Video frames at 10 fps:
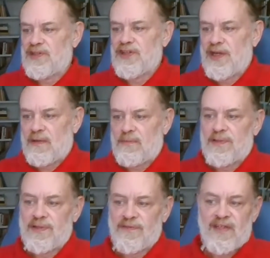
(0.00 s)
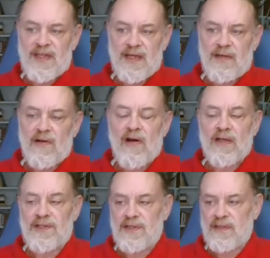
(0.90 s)
James of 10
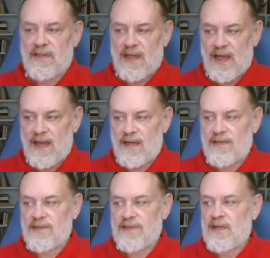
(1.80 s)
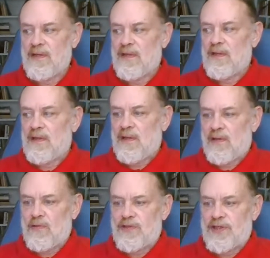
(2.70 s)
Austin canons
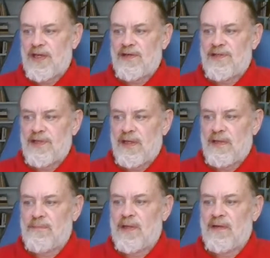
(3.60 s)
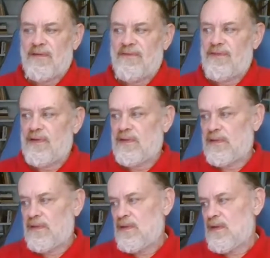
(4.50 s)
was scarcely above
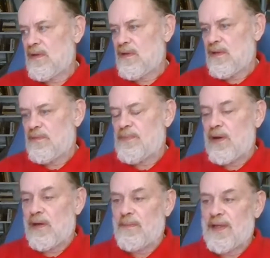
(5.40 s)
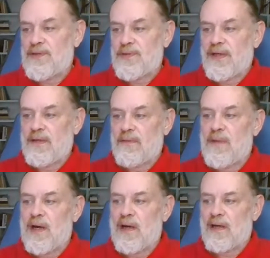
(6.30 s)
the parliamentary
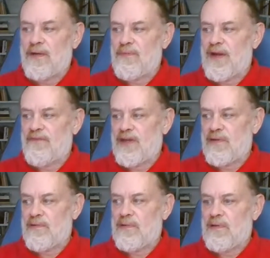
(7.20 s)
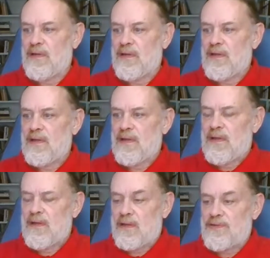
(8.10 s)
mark in revenue,
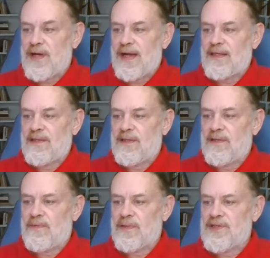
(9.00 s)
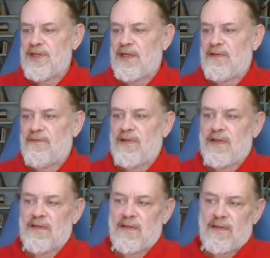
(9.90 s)
attracted and received
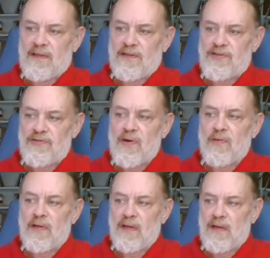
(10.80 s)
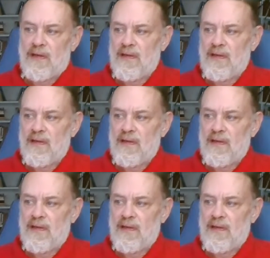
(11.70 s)
the stroke